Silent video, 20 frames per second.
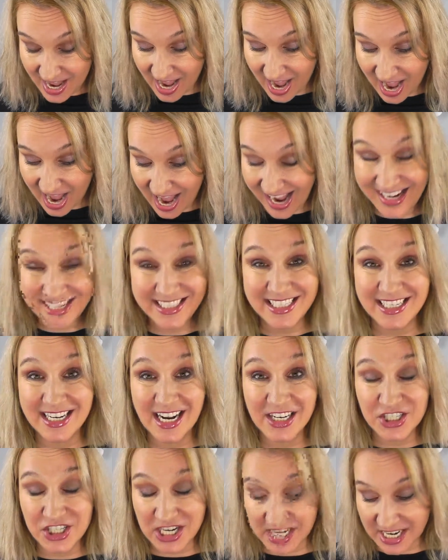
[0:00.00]
I did
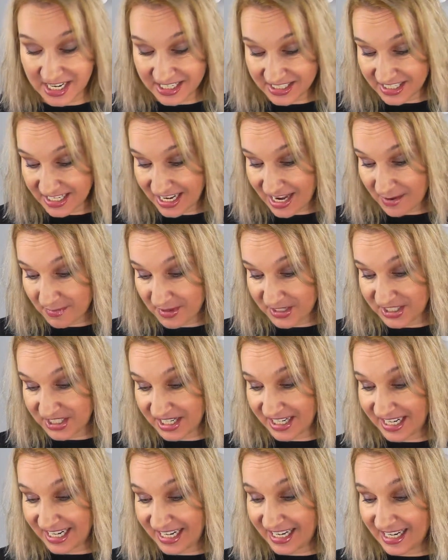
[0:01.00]
not check and see how much
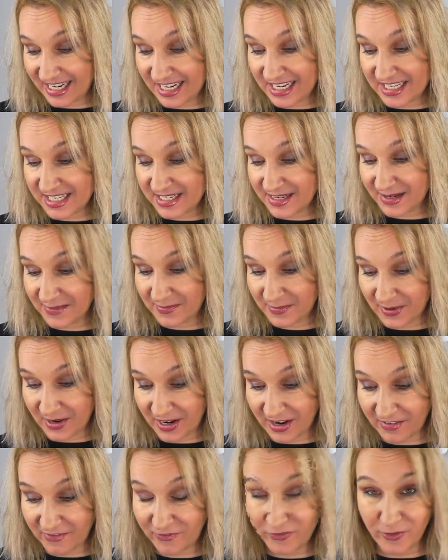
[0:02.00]
it is,
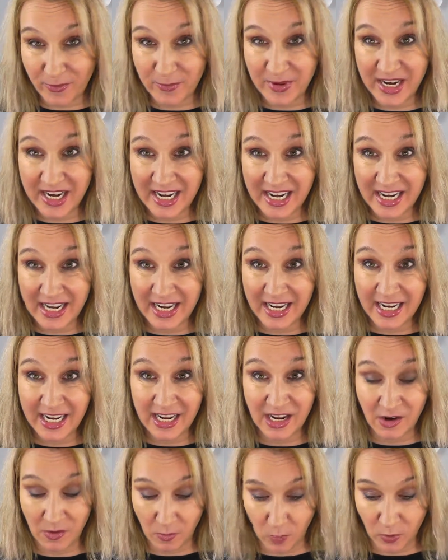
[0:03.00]
but for me,
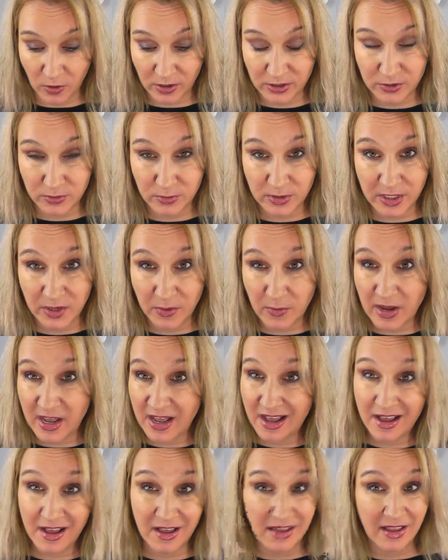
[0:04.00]
it worked really
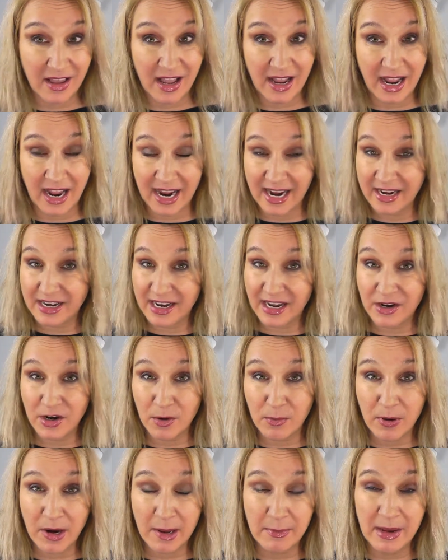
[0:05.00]
well. I had
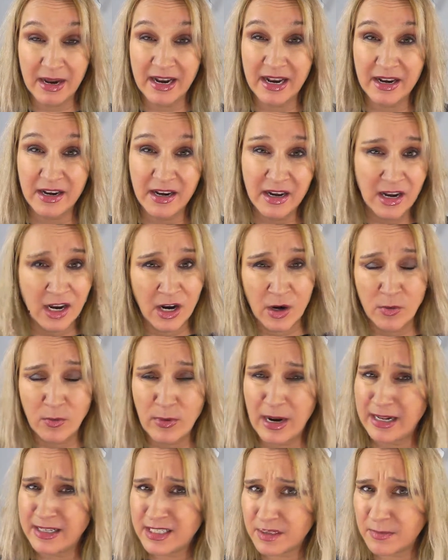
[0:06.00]
no problem. I had
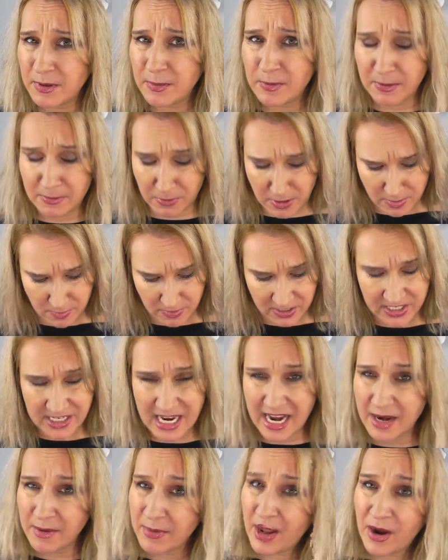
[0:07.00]
read some people had problem with
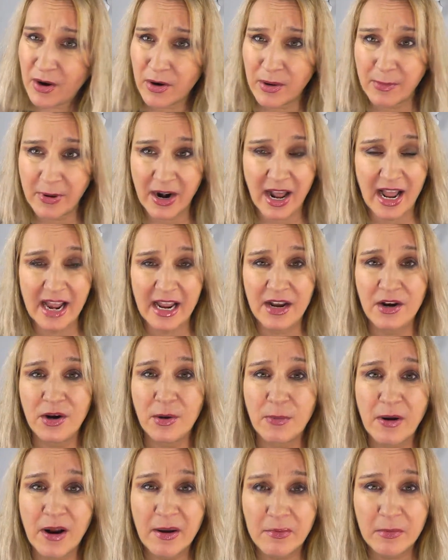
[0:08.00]
staying power, but I had
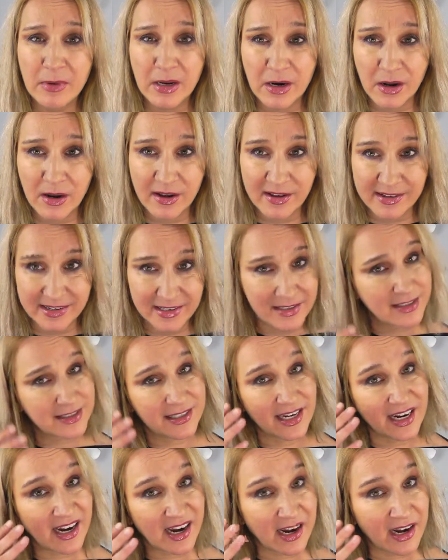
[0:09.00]
no problem at all. It
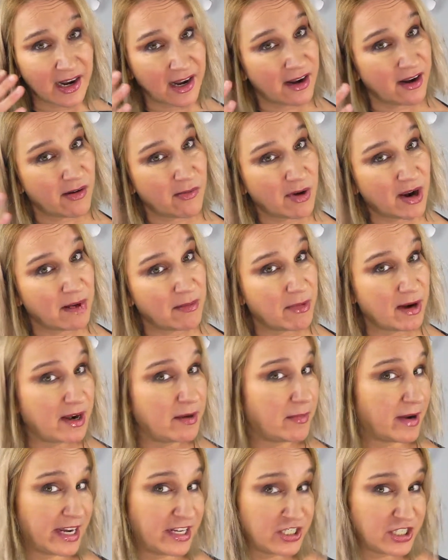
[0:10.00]
stayed and
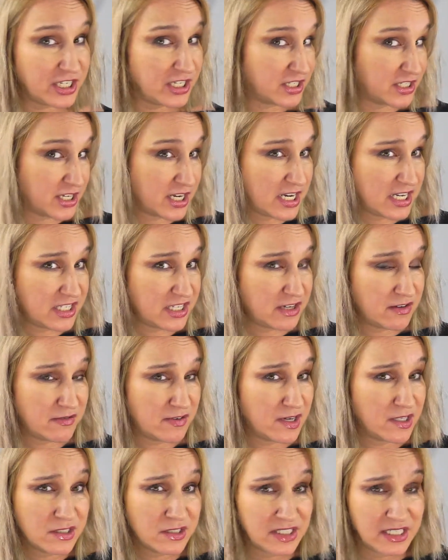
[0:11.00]
made my cheeks nice and
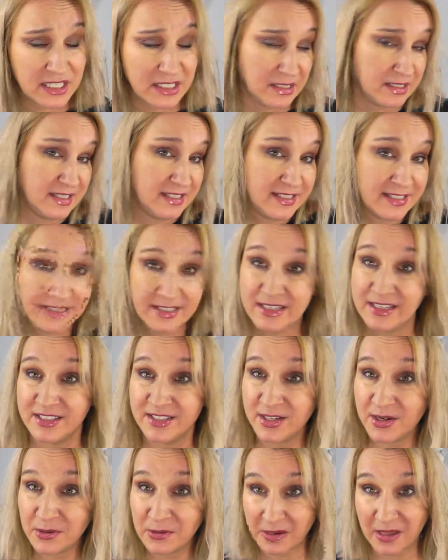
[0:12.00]
rosy.
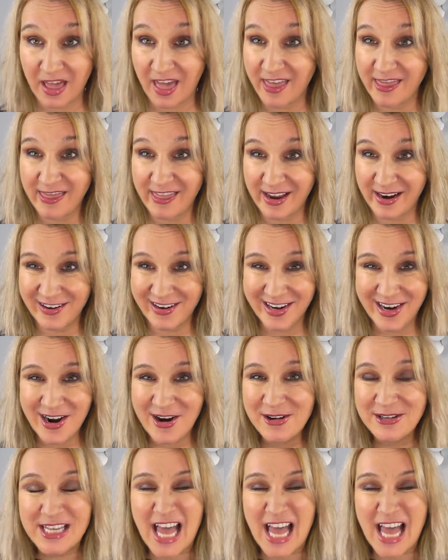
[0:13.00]
So there it goes.